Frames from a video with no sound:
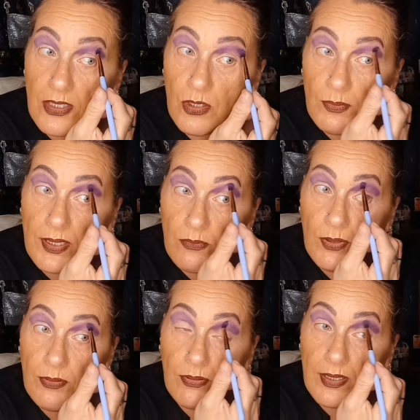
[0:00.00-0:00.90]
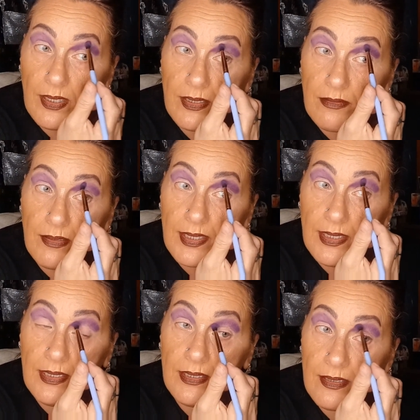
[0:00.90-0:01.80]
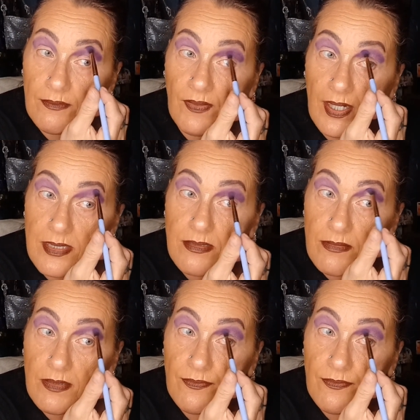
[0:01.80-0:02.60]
humid. We were under a heat advisory